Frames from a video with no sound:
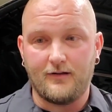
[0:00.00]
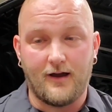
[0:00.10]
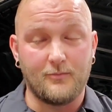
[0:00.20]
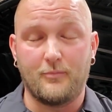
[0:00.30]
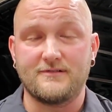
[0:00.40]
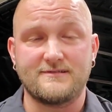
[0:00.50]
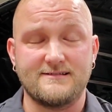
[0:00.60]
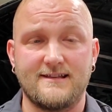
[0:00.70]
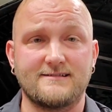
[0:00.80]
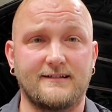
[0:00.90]
Automobiles
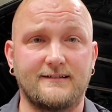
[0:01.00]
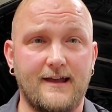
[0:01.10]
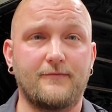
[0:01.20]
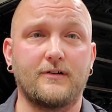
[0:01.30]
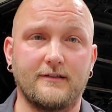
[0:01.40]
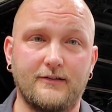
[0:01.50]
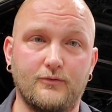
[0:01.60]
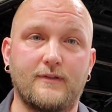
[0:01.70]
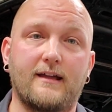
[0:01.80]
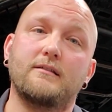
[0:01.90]
these days can definitely
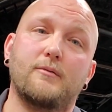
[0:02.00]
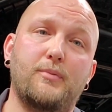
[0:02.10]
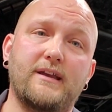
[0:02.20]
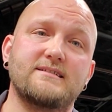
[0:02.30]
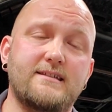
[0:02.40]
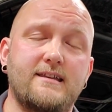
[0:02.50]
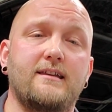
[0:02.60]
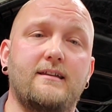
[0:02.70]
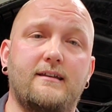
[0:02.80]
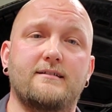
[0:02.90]
do that. The biggest
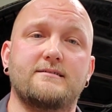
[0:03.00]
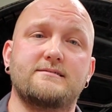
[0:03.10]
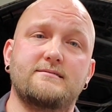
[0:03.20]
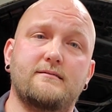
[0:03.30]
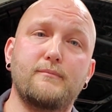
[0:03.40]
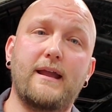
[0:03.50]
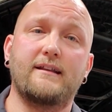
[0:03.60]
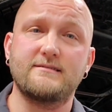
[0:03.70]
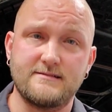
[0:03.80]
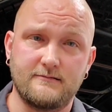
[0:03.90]
key is
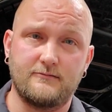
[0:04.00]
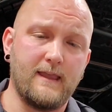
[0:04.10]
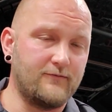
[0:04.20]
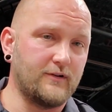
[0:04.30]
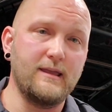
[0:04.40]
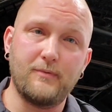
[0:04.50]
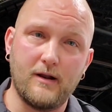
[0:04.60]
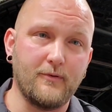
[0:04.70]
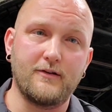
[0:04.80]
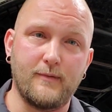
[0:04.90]
maintenance. If you're keeping
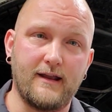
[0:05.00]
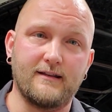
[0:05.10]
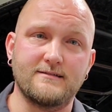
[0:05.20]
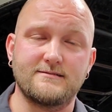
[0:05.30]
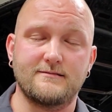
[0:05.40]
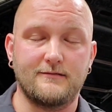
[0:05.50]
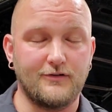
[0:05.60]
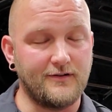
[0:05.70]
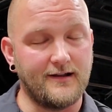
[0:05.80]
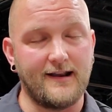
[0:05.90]
up on your maintenance,
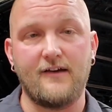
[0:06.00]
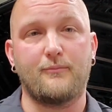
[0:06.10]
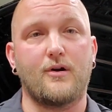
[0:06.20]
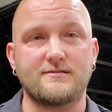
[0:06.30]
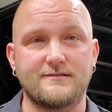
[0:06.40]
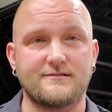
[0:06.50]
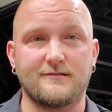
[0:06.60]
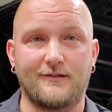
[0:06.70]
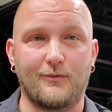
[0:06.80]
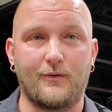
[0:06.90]
you're gonna have parts that are
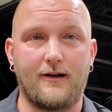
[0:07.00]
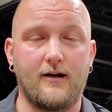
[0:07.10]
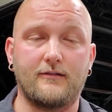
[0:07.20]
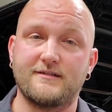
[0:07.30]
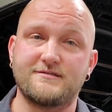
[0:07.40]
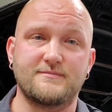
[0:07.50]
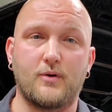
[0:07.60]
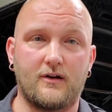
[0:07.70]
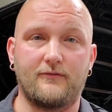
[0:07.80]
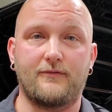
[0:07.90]
still gonna wear out. It's just
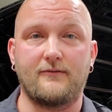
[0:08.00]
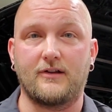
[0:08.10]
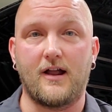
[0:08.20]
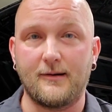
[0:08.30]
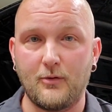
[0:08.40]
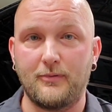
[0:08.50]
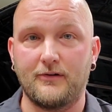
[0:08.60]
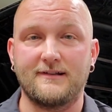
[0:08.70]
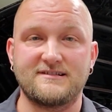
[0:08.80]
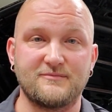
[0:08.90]
part of having an
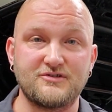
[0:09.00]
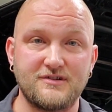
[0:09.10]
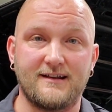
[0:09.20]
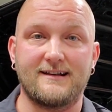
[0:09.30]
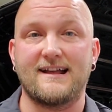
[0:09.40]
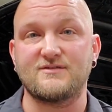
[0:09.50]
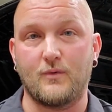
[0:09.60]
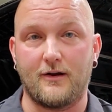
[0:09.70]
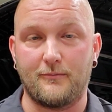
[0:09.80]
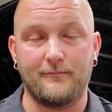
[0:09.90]
automobile. It's a machine, it has
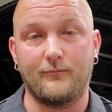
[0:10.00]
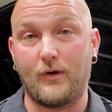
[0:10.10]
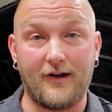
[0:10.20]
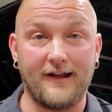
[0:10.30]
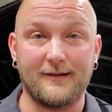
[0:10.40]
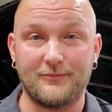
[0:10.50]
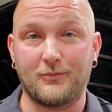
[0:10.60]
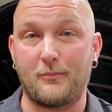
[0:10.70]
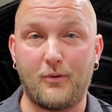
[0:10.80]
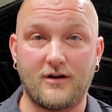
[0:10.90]
wear items,
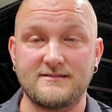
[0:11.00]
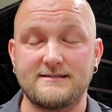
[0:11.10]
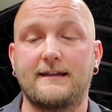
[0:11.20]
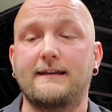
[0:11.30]
wear parts.